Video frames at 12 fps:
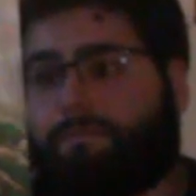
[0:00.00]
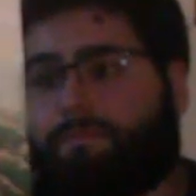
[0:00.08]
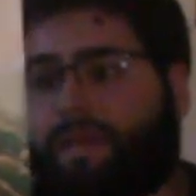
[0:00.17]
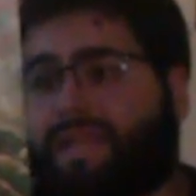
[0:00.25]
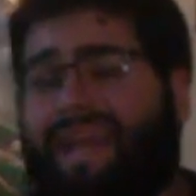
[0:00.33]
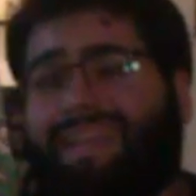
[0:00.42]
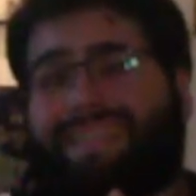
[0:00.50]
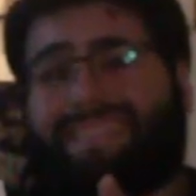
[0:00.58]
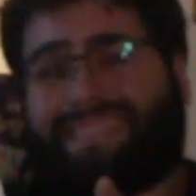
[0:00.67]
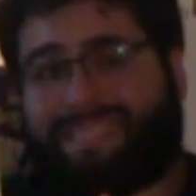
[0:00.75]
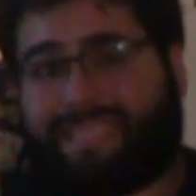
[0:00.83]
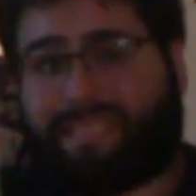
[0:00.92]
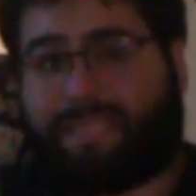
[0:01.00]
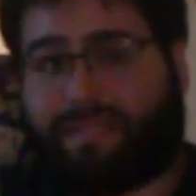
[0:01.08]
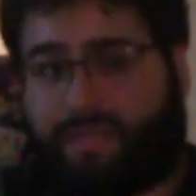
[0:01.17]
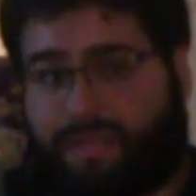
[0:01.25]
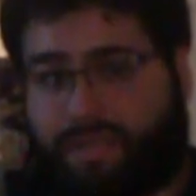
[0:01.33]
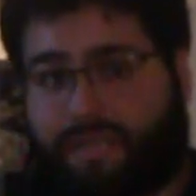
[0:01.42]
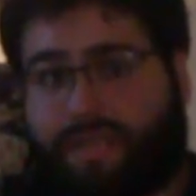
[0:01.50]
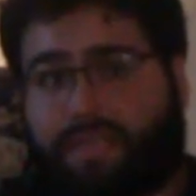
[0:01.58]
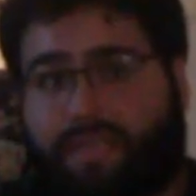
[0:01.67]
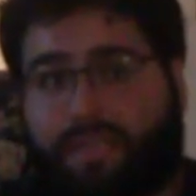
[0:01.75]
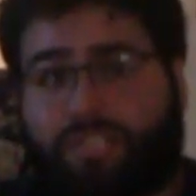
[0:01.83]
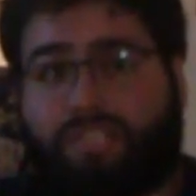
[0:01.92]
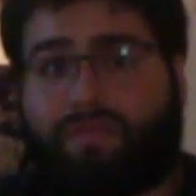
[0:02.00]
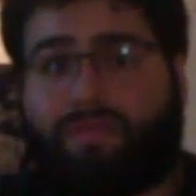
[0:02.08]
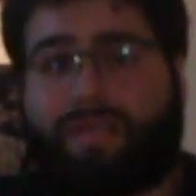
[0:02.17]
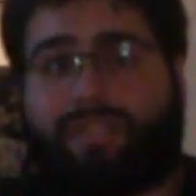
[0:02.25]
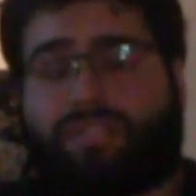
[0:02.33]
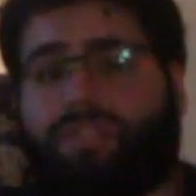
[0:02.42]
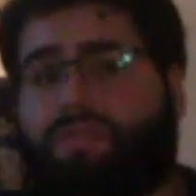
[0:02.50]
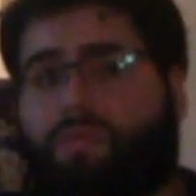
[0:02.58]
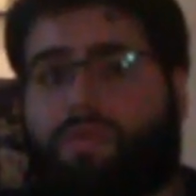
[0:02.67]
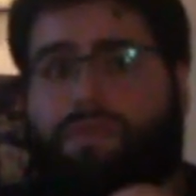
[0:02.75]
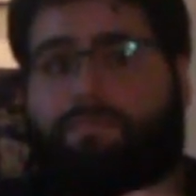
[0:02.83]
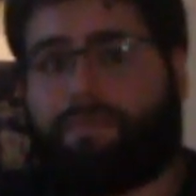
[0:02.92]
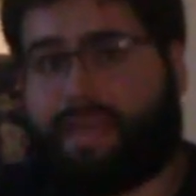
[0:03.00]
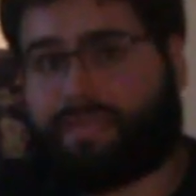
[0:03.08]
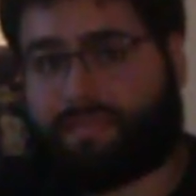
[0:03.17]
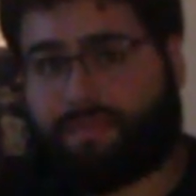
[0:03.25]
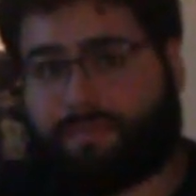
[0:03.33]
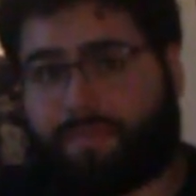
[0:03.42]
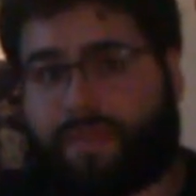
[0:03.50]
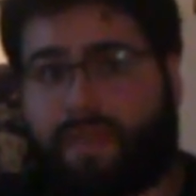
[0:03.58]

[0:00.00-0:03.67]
but not consistently good. Issue 1 and 2 were amazing,